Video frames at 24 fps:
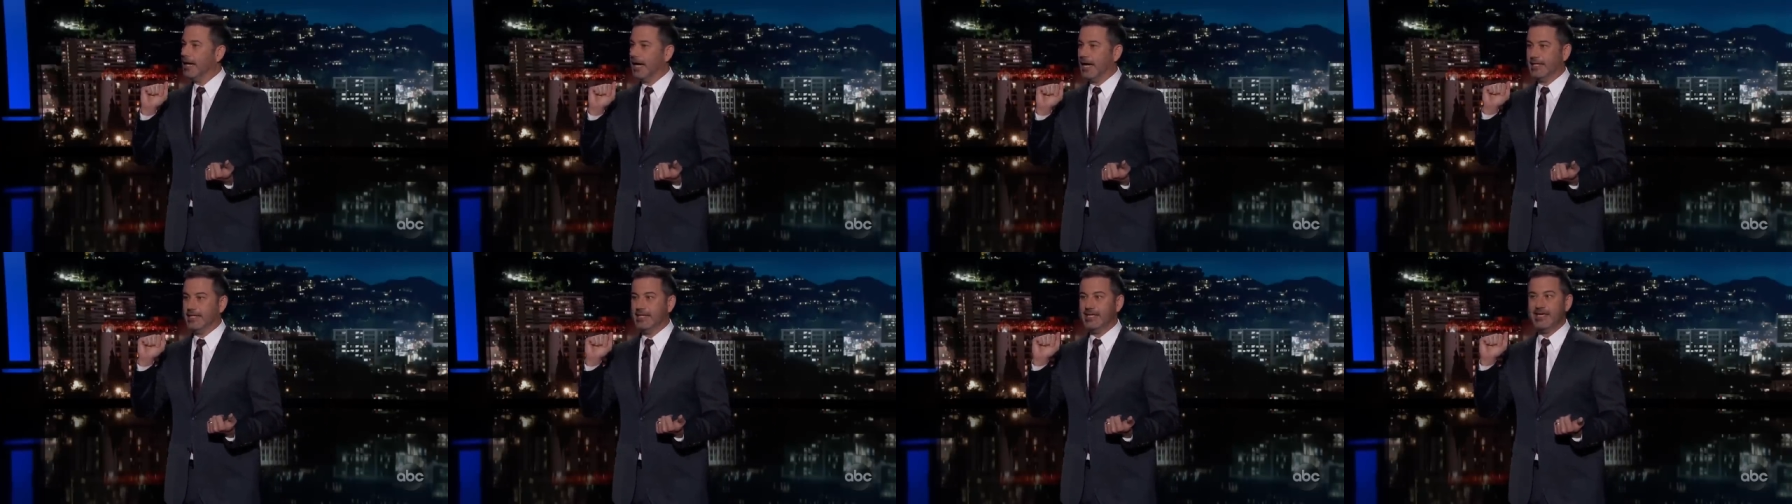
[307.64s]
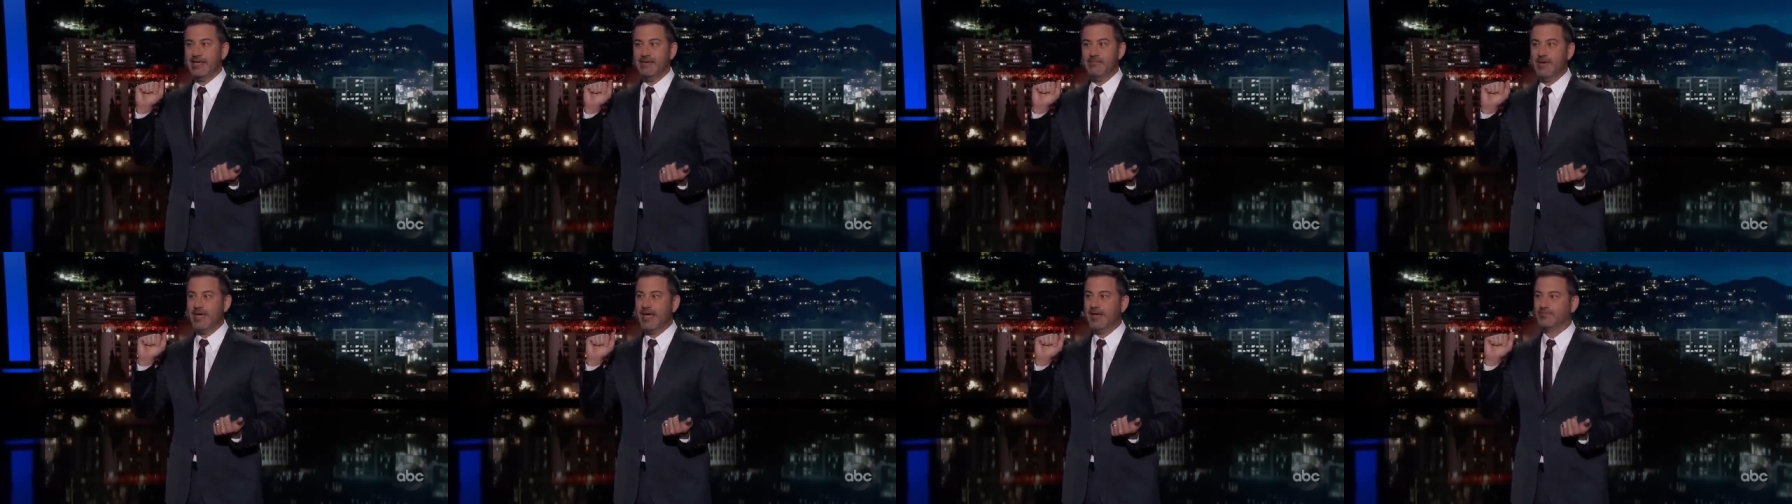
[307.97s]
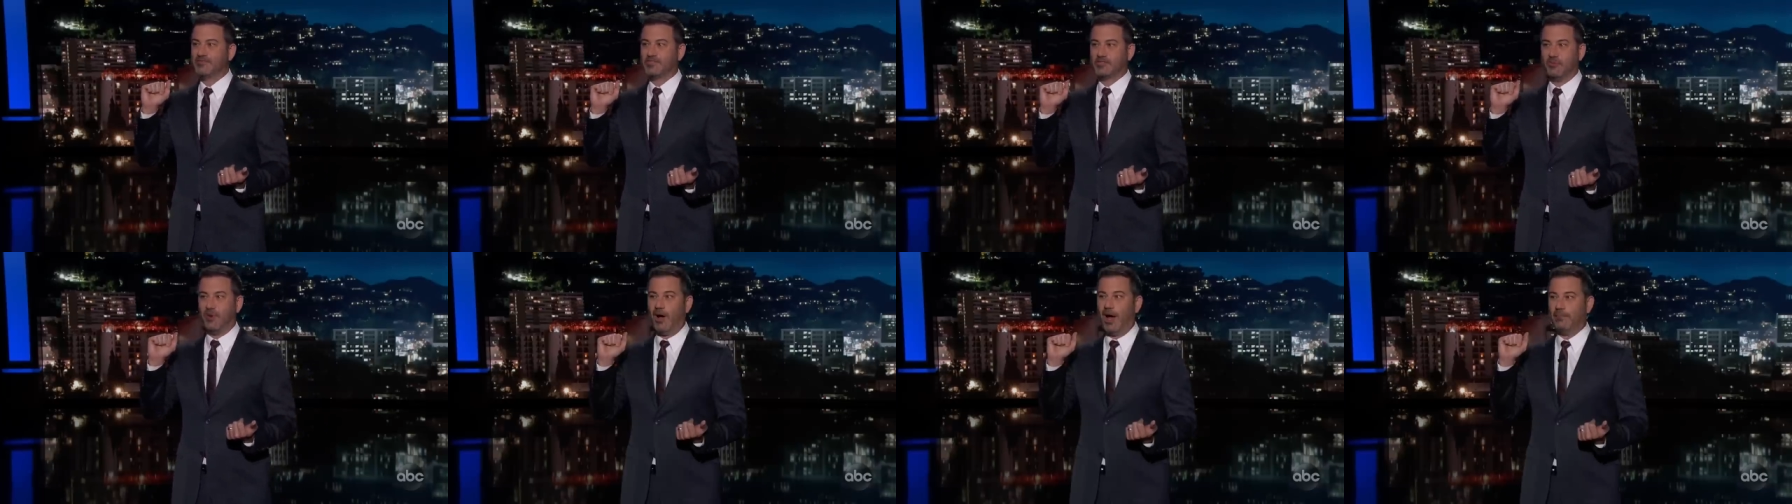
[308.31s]
I think he may
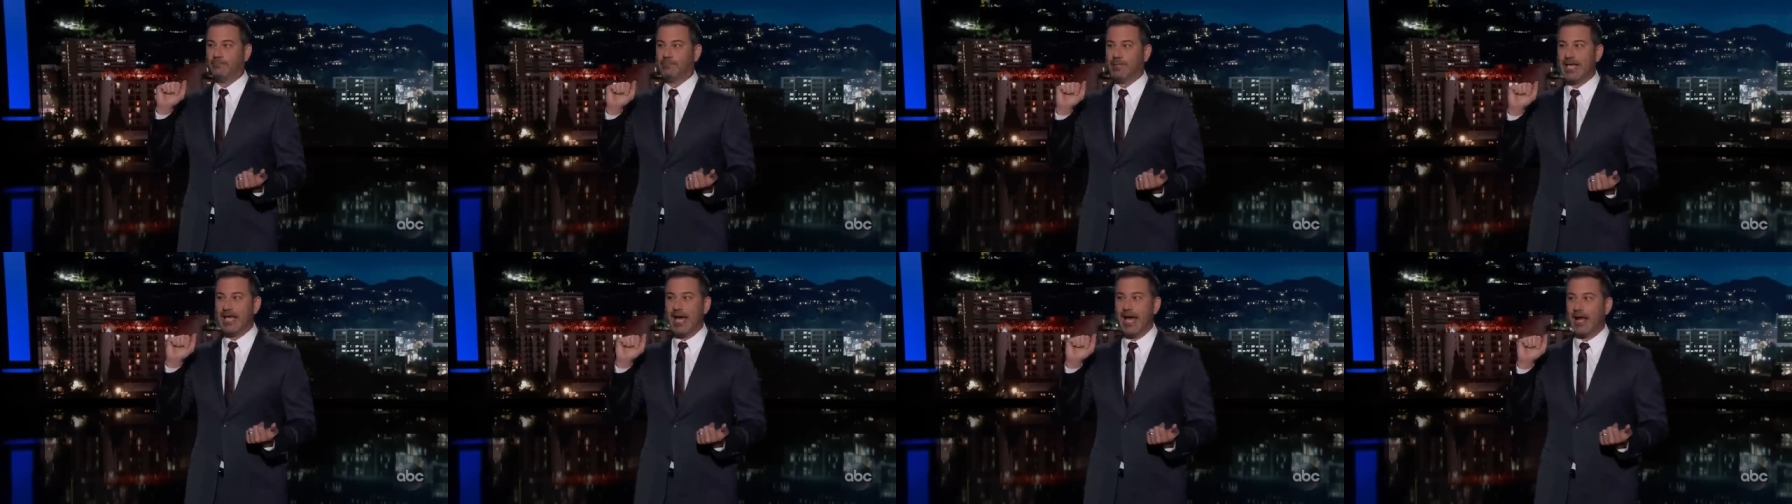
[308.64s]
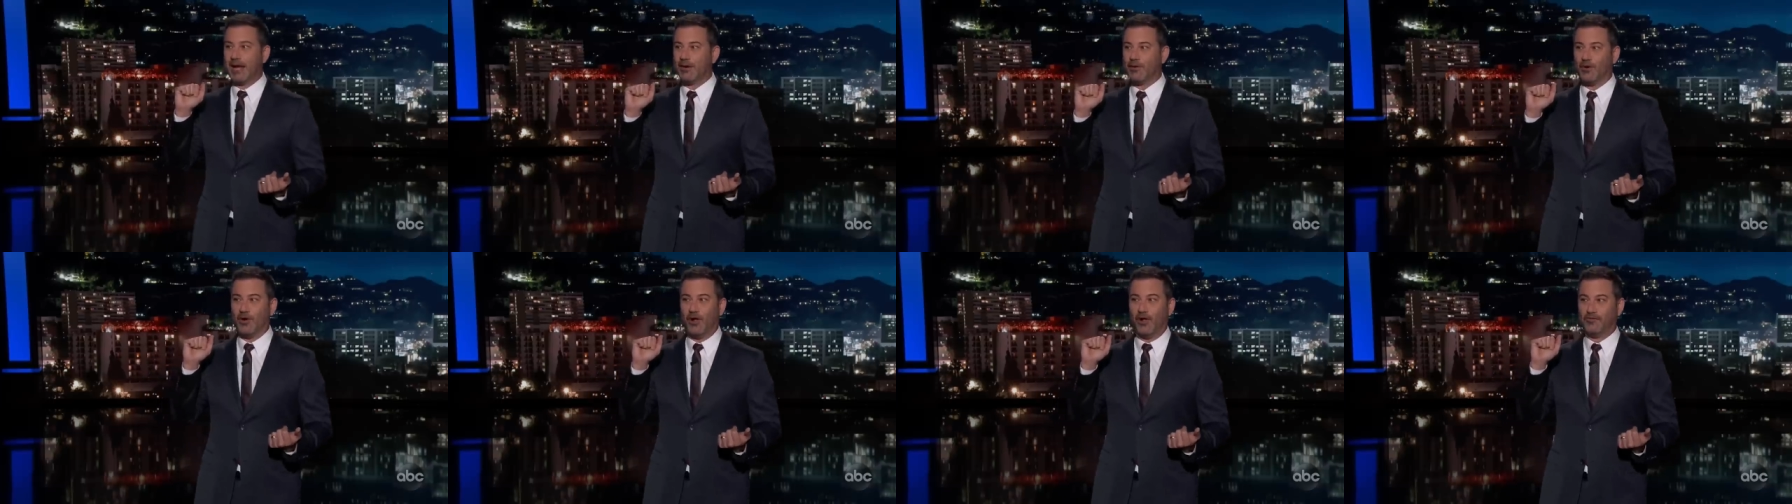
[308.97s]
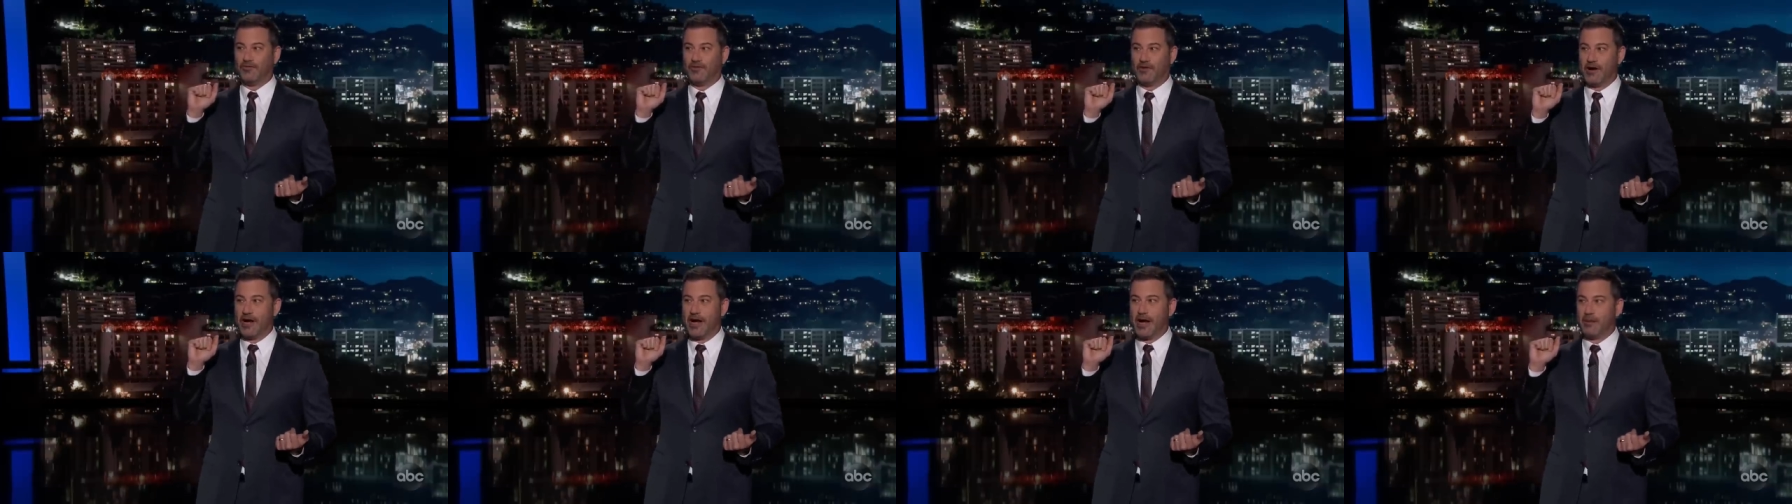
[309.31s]
have swapped the
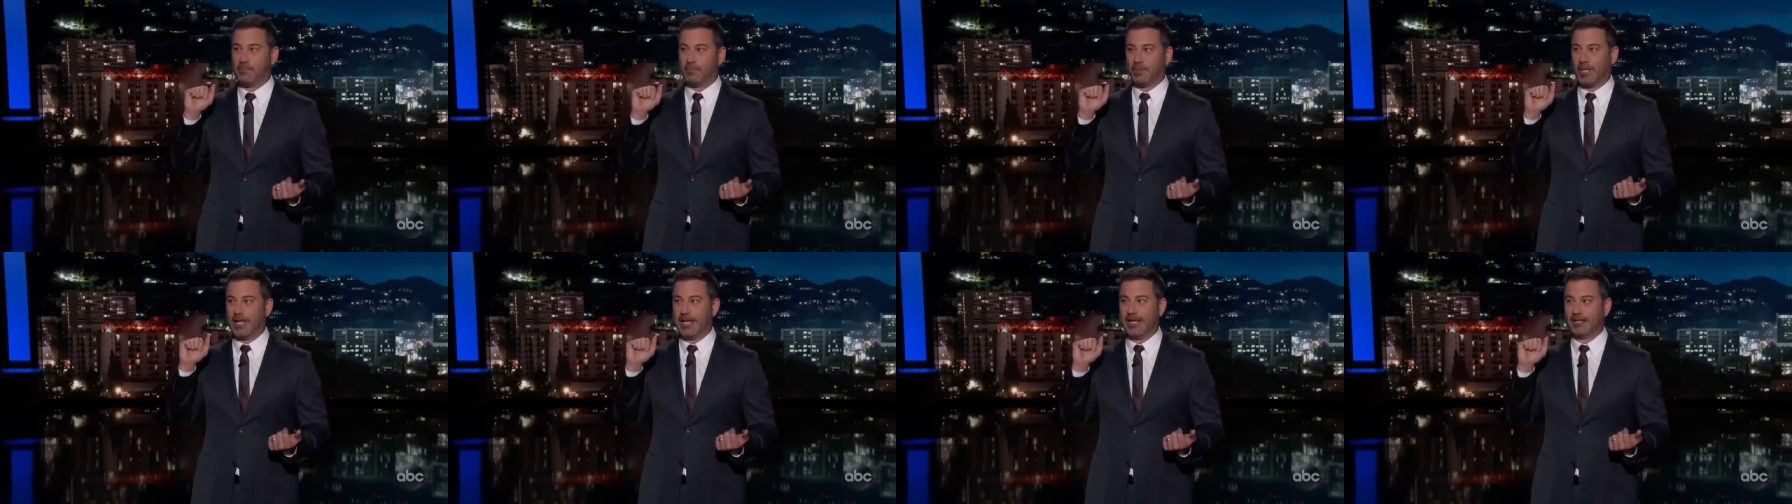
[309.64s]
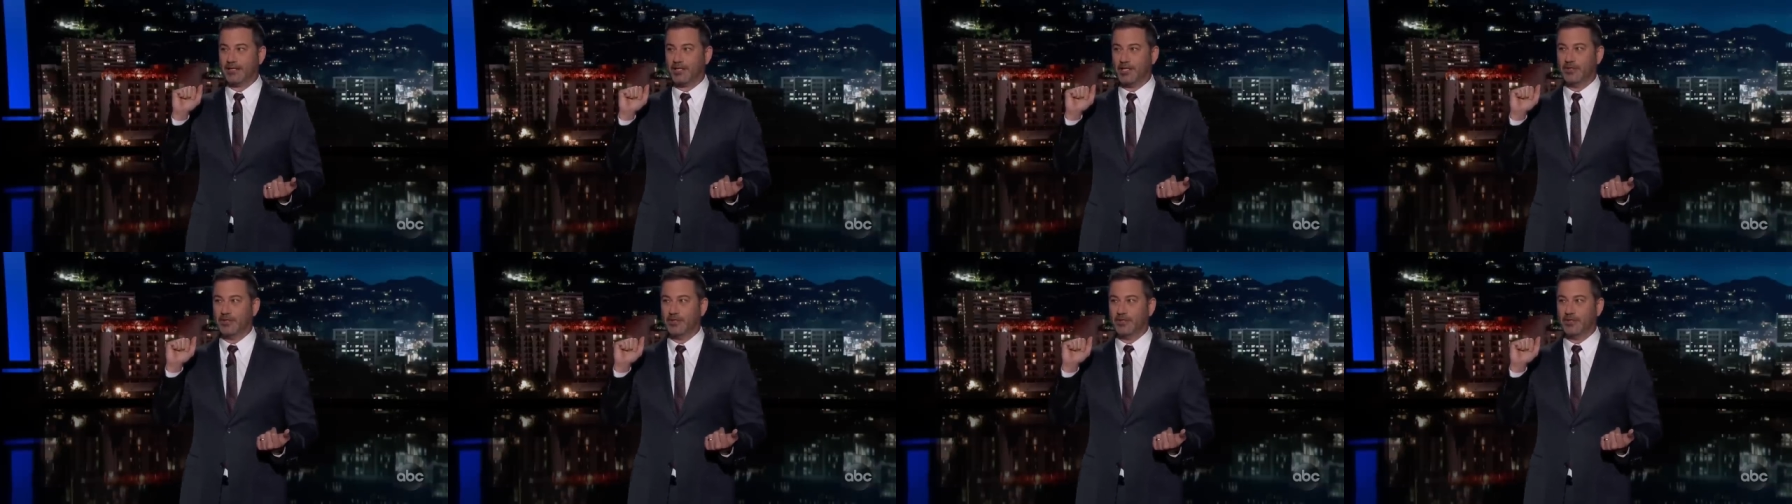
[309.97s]
Adderall for airplane